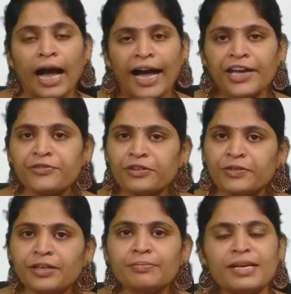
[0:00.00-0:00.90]
everyone,
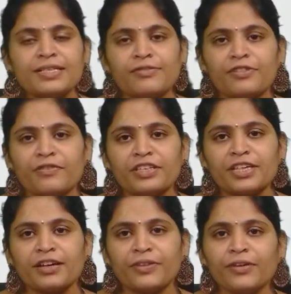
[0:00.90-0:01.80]
myself Navyatha
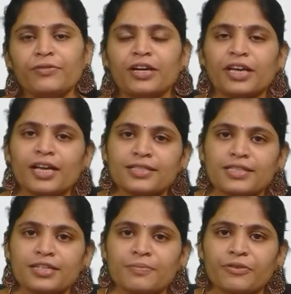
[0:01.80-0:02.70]
Ravi, working as
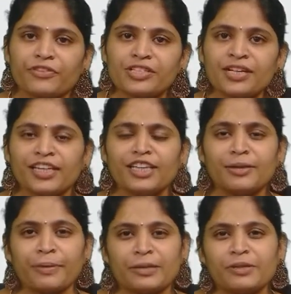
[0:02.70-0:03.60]
assistant professor in the
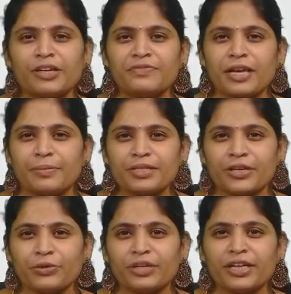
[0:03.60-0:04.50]
Department of
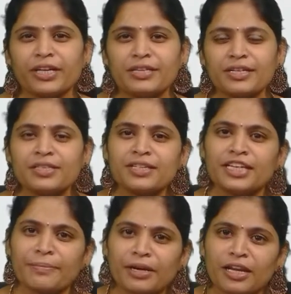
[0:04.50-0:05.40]
Cybersecurity and Data Science in
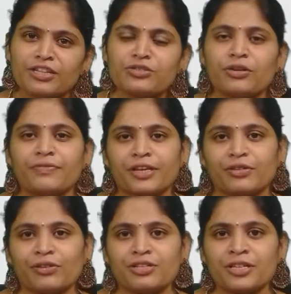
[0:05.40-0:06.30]
MLR Institute of
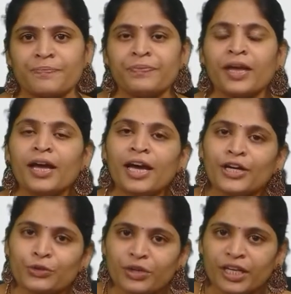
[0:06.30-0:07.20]
Technology.
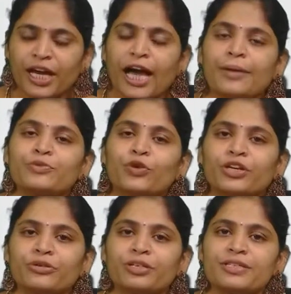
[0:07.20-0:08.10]
Today I am going to
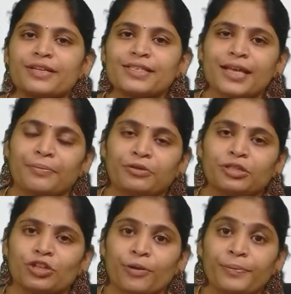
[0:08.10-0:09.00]
discuss about the
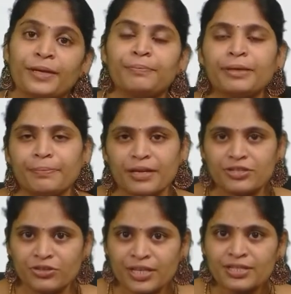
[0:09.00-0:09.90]
topic B plus
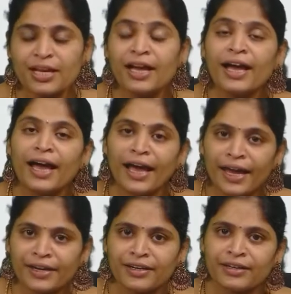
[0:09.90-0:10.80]
trees,
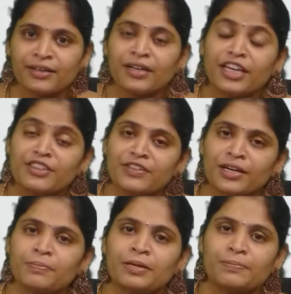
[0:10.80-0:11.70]
and in that
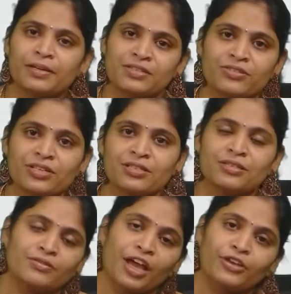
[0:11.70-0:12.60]
B plus trees
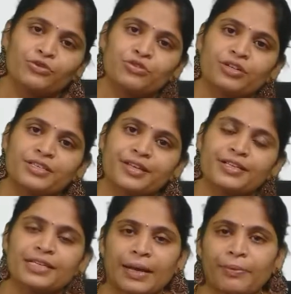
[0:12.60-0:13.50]
I used to discuss
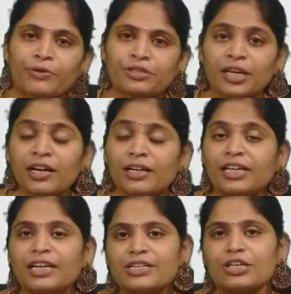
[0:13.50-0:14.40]
about the
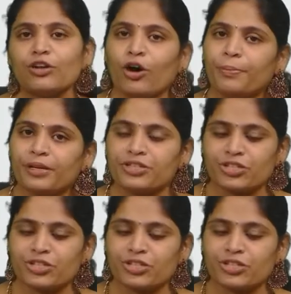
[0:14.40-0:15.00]
deletion operation.